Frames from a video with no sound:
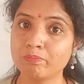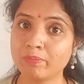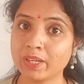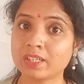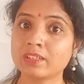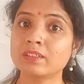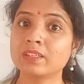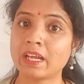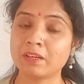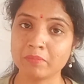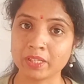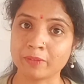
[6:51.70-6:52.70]
better
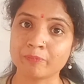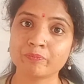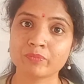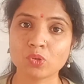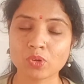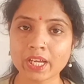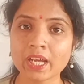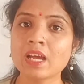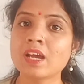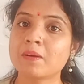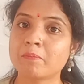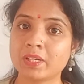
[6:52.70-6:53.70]
than me. Okay,
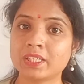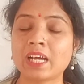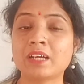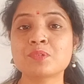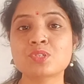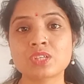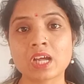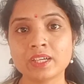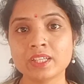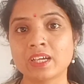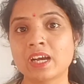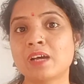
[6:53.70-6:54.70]
but I am
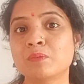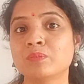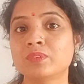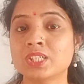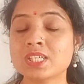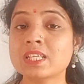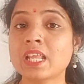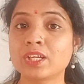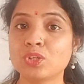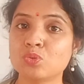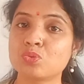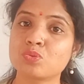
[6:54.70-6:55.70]
starting, I am just
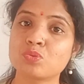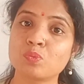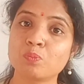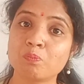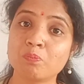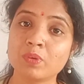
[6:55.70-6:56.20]
like you to